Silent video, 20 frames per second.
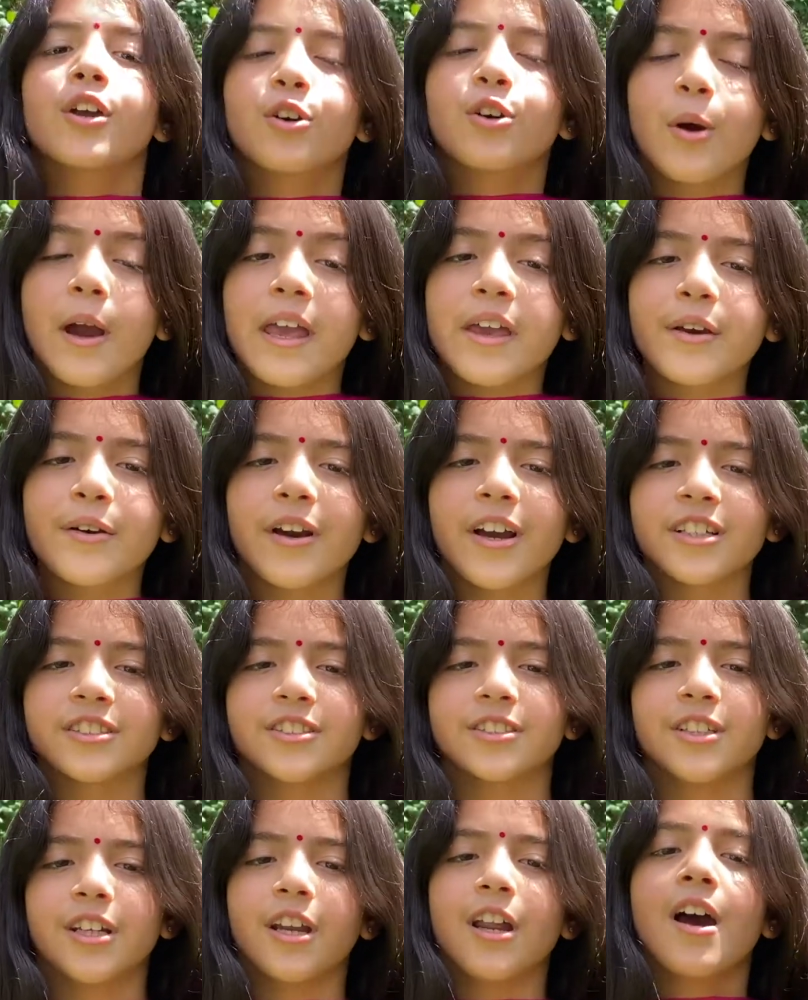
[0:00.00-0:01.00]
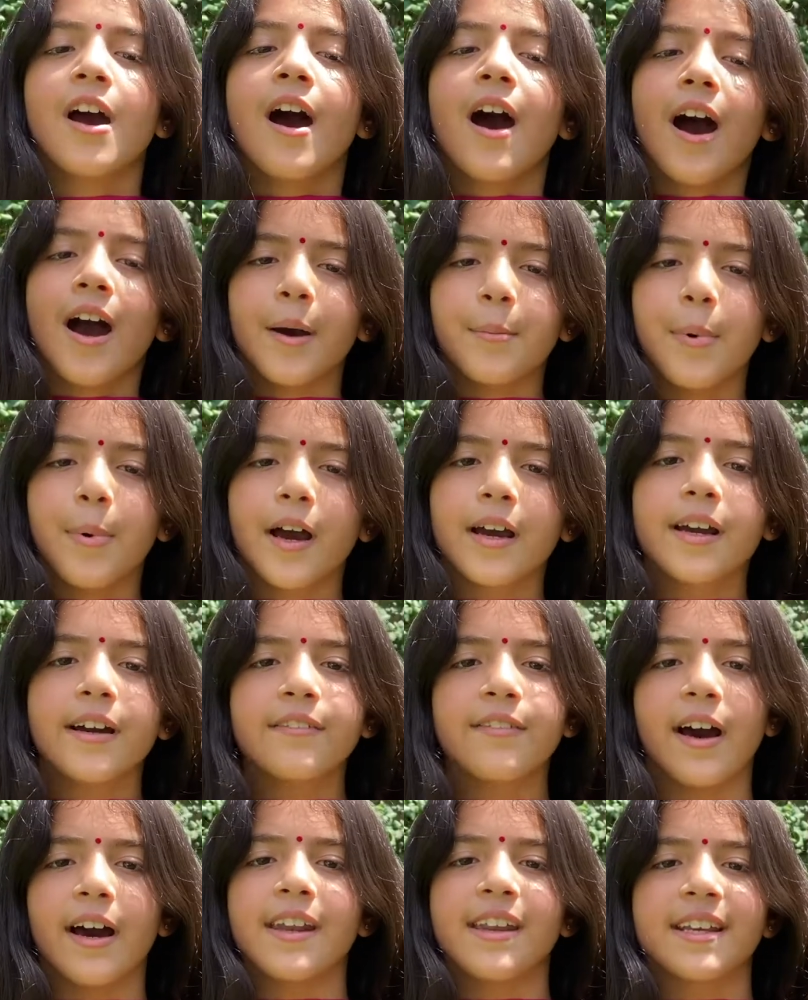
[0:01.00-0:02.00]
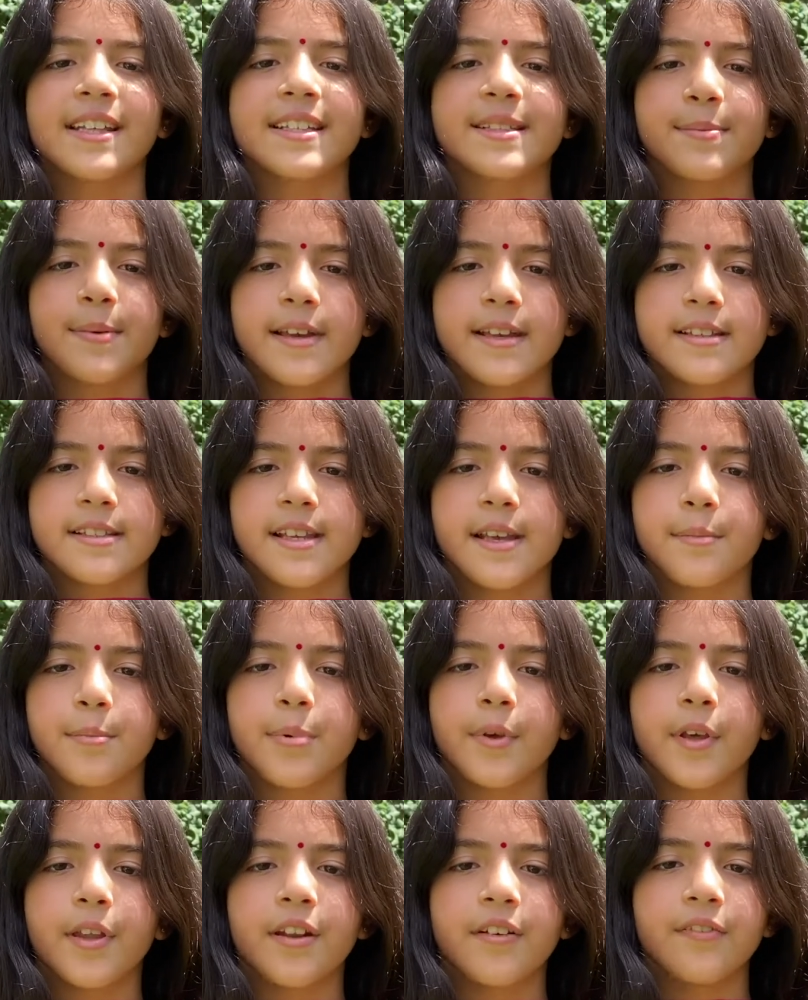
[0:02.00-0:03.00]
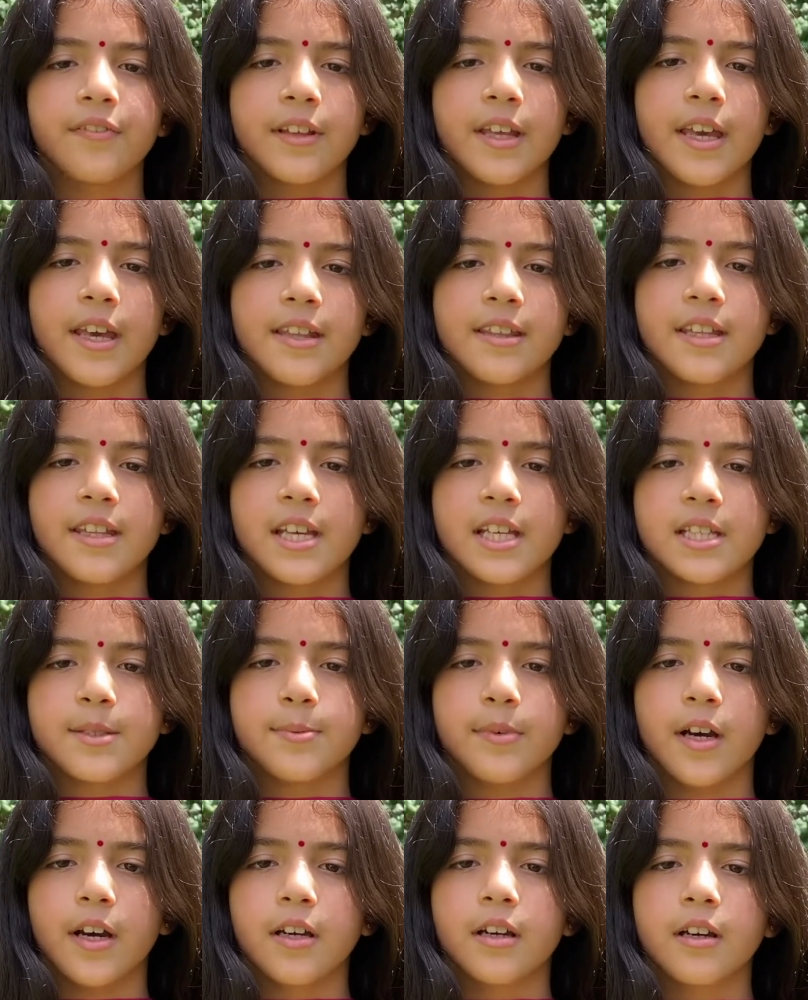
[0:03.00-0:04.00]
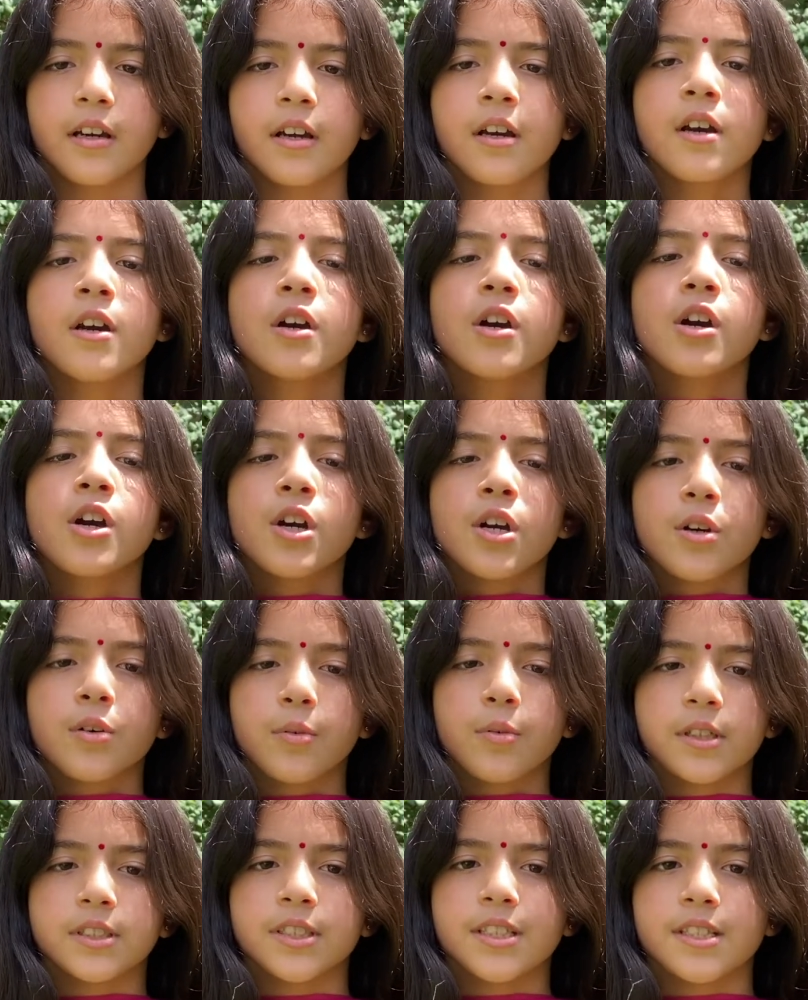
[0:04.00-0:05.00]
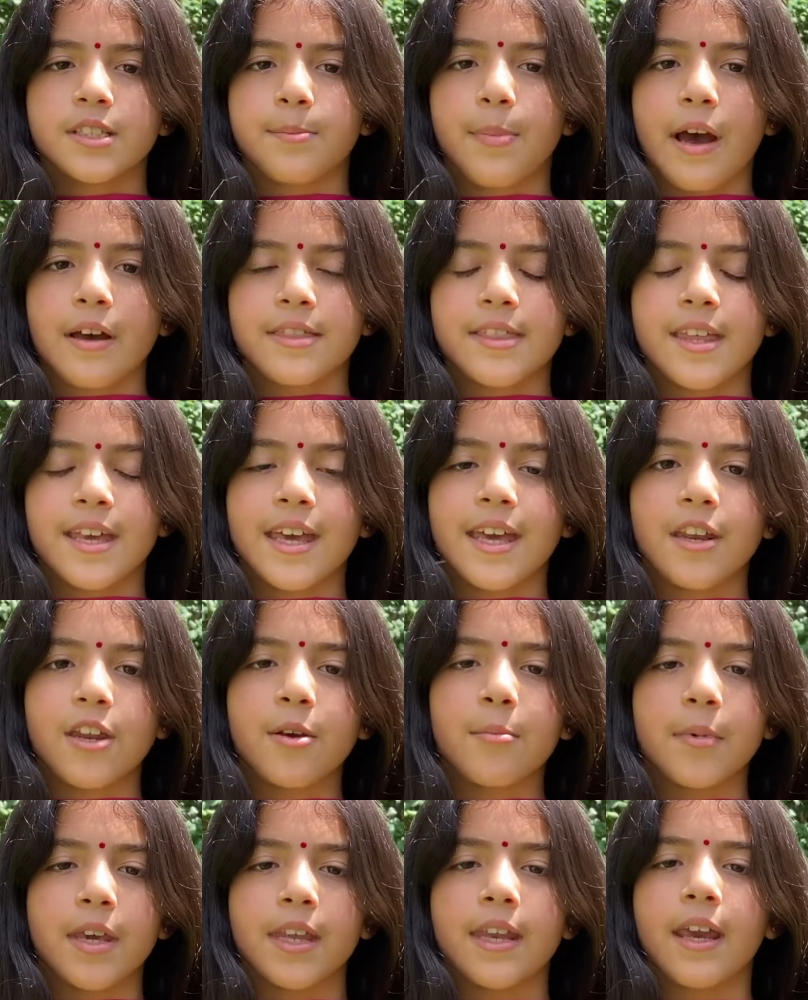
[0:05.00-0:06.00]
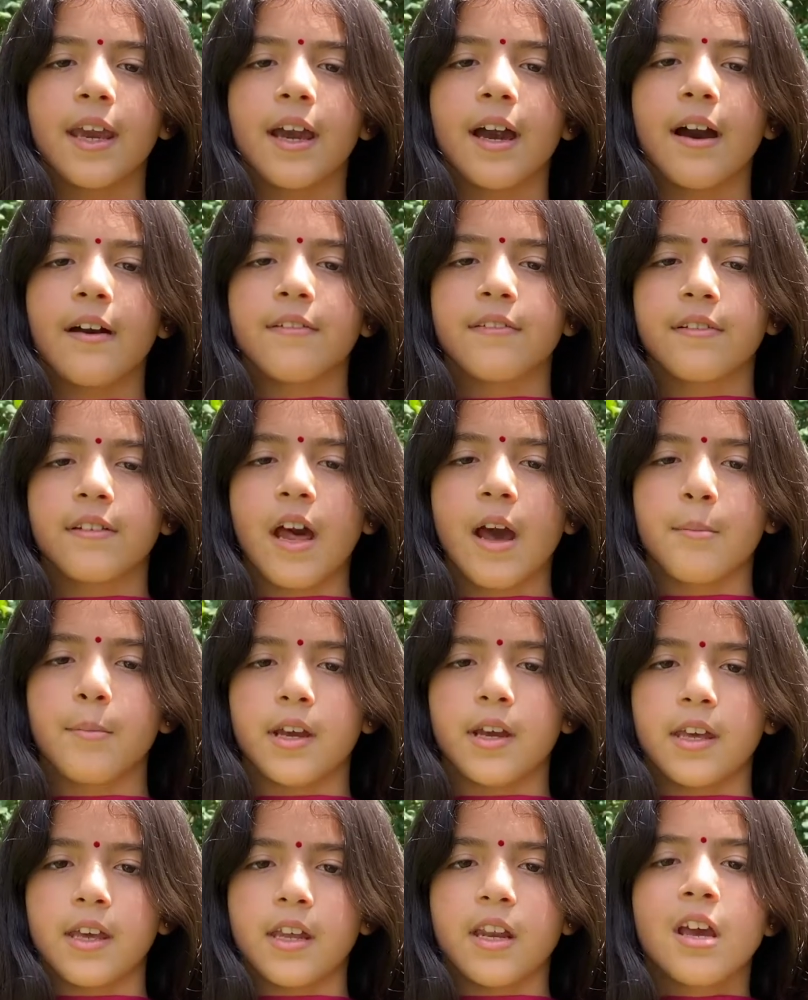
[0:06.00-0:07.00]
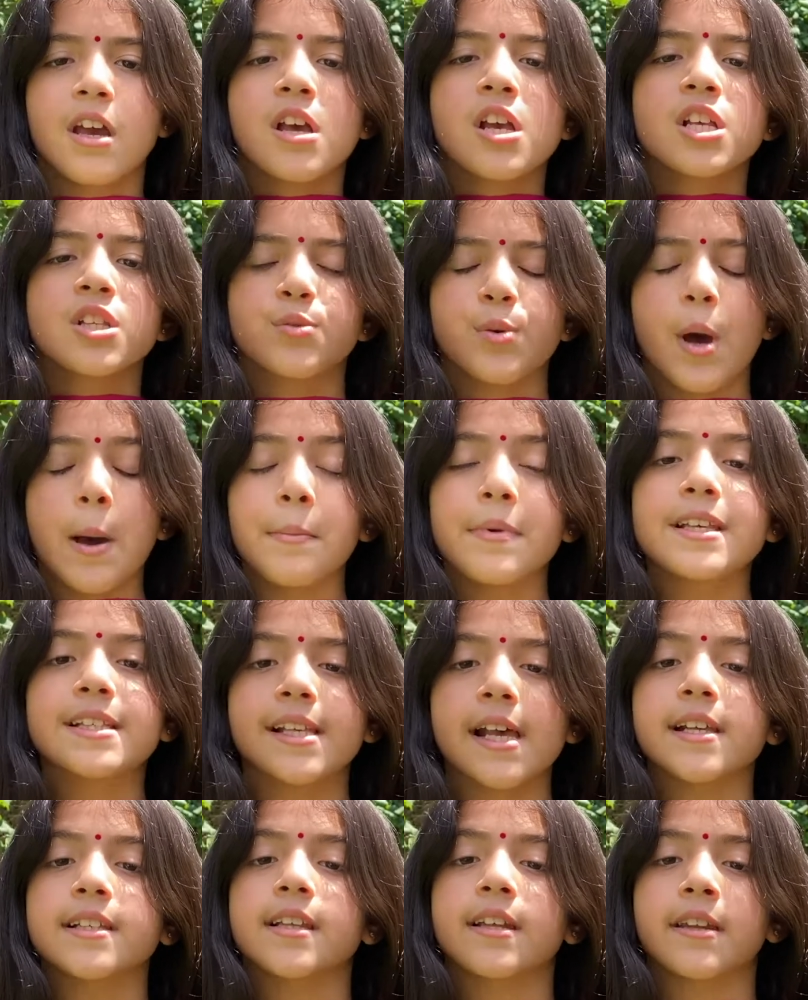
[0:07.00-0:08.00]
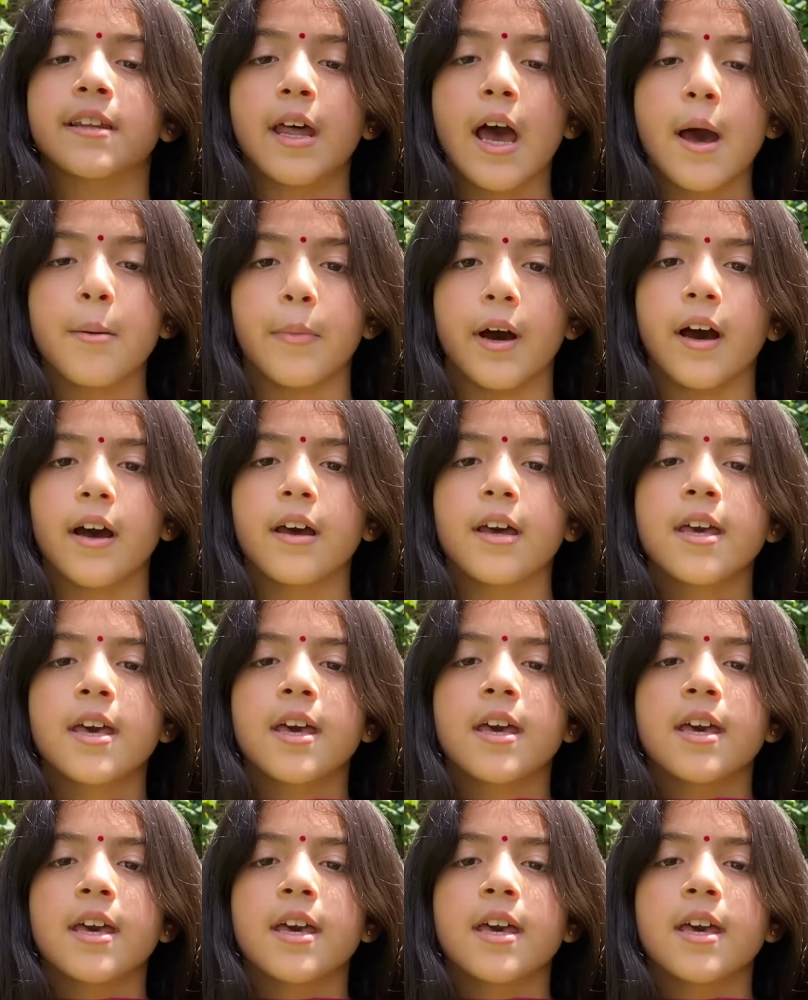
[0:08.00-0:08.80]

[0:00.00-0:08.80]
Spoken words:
Great question. Our Bhagavan explains it beautifully in this book, which is about the inner meaning of Ramayana. Swami says Rama